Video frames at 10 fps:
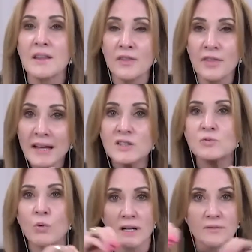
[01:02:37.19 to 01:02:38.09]
That's
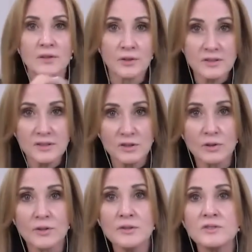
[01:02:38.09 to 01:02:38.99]
what I've learned. You
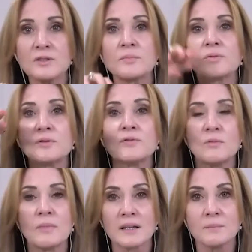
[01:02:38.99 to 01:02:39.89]
learn to improve your
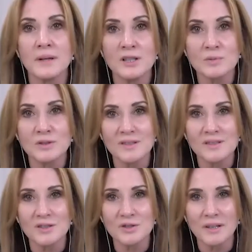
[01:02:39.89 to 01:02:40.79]
mind management of the
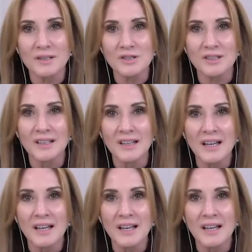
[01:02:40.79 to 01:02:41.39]
situation.